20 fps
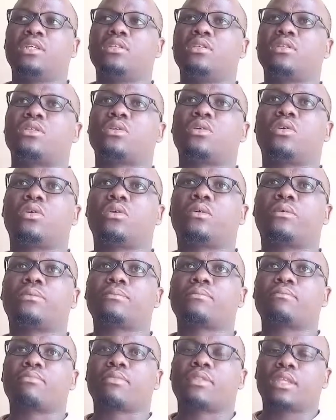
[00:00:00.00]

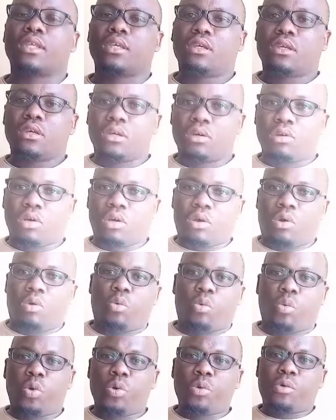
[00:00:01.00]
So
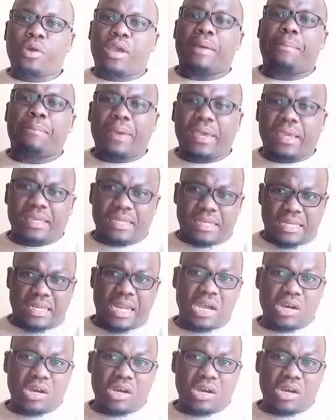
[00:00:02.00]
we were paying.